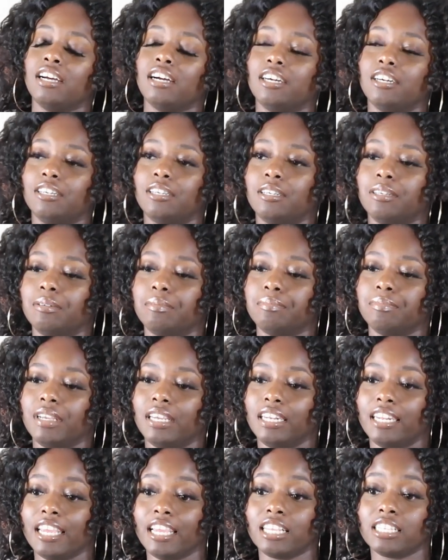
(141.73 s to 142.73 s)

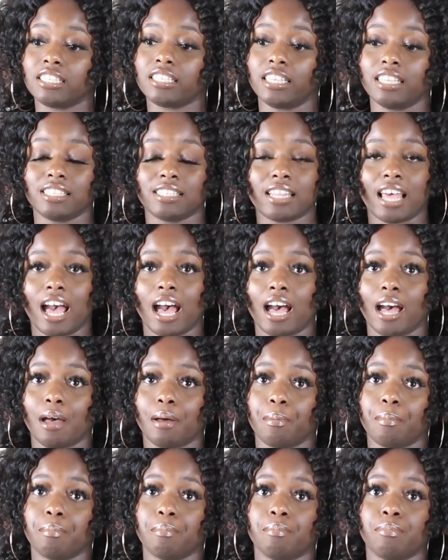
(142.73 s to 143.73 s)
And then since
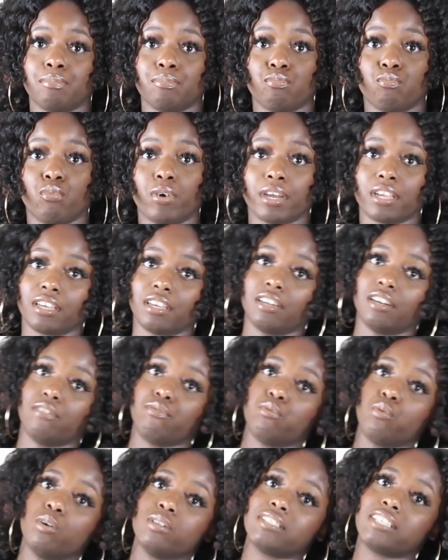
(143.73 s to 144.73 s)
I'm working
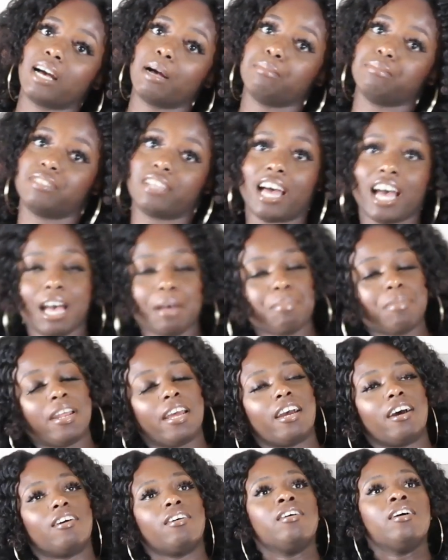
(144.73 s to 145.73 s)
a full-time job
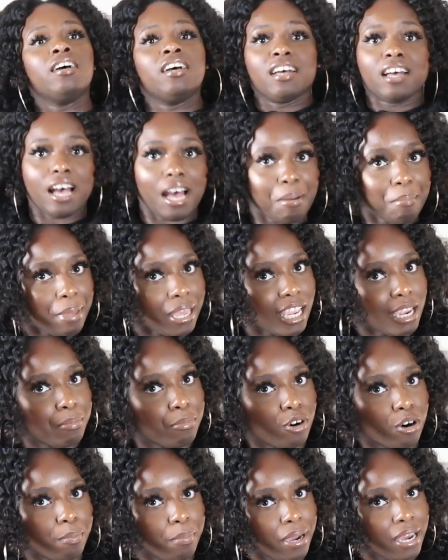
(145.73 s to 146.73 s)
now, I'm
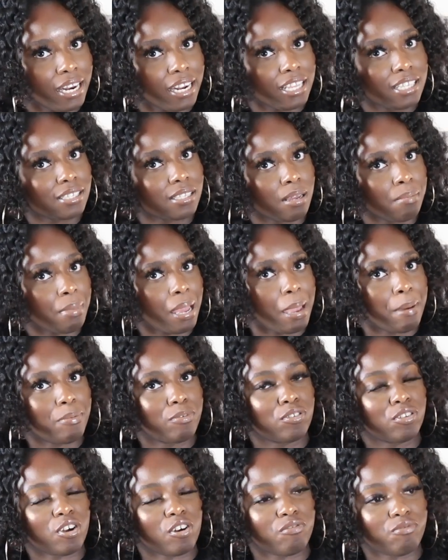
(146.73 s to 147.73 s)
making more money, so I'm
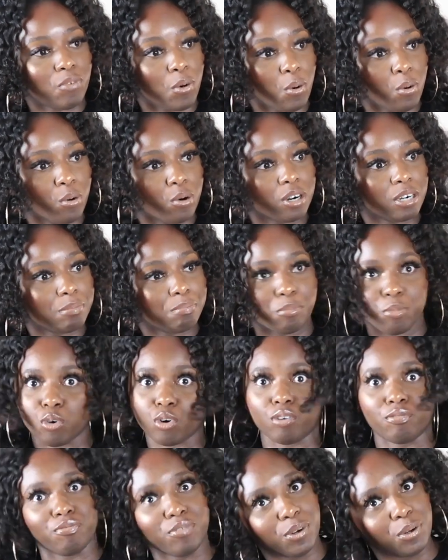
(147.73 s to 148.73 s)
able to afford
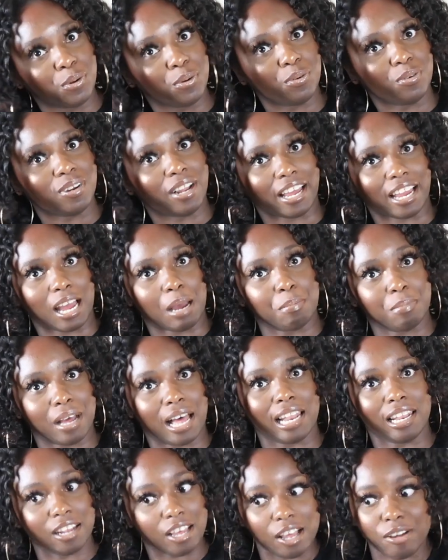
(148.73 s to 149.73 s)
more food. Like,
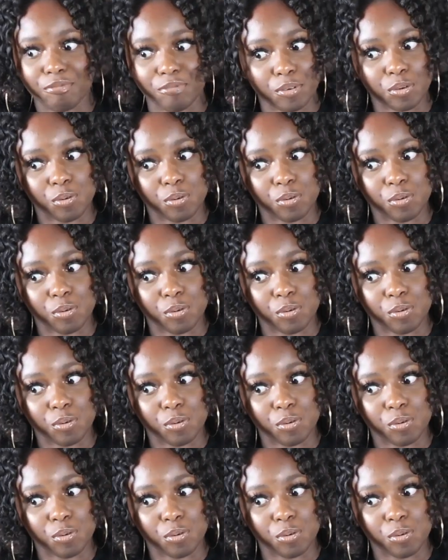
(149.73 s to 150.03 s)
I love